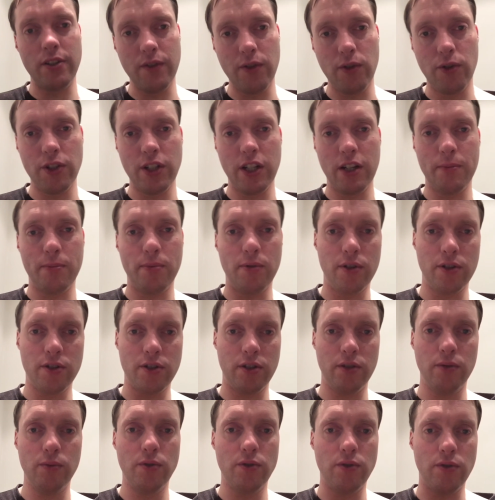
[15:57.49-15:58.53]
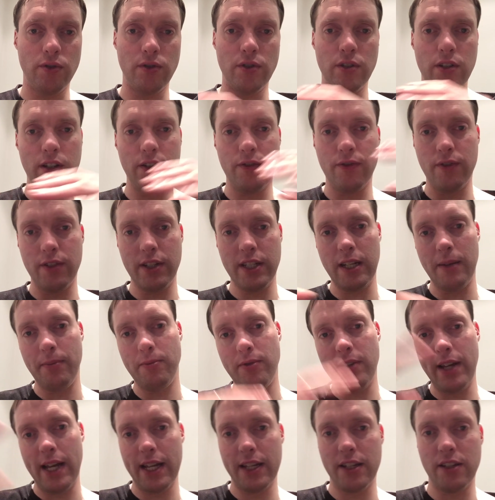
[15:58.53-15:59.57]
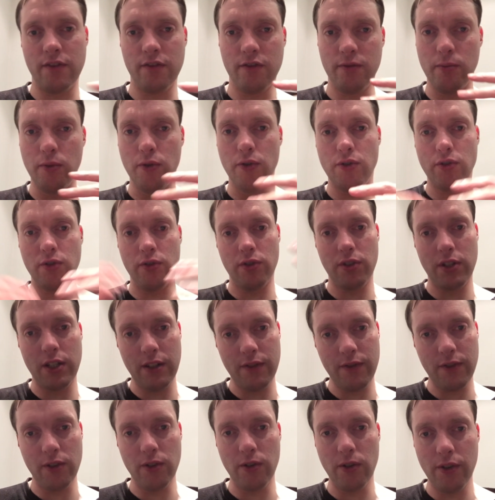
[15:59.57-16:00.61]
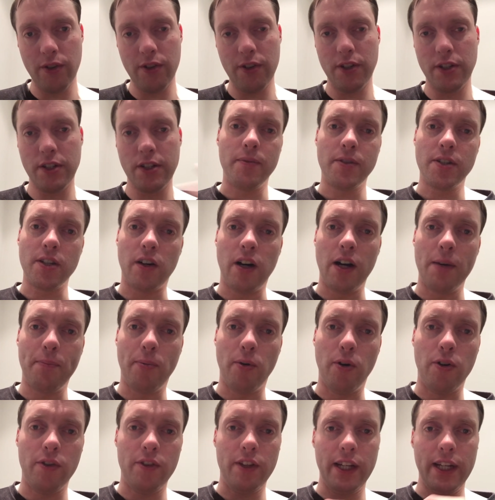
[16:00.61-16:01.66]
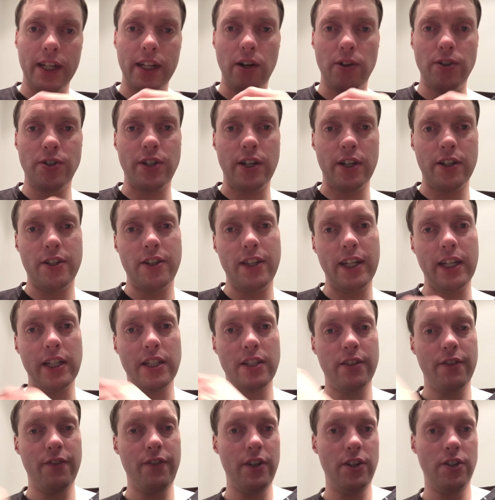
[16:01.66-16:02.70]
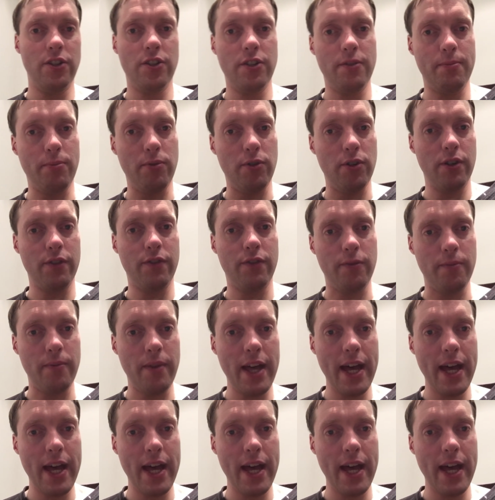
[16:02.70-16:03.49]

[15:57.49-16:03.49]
of audiobooks on all sorts of different subjects and from all sorts of different authors. So I bought the No Such Thing as a Fish book from